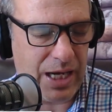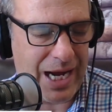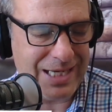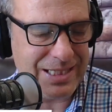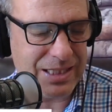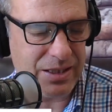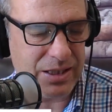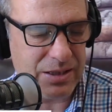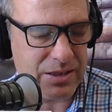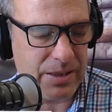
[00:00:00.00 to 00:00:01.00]
idea
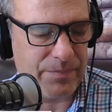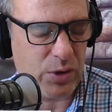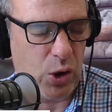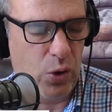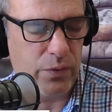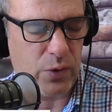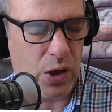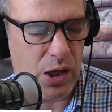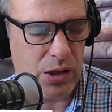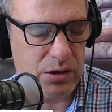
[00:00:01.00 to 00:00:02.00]
that
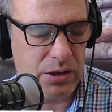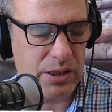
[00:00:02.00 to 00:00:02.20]
overall,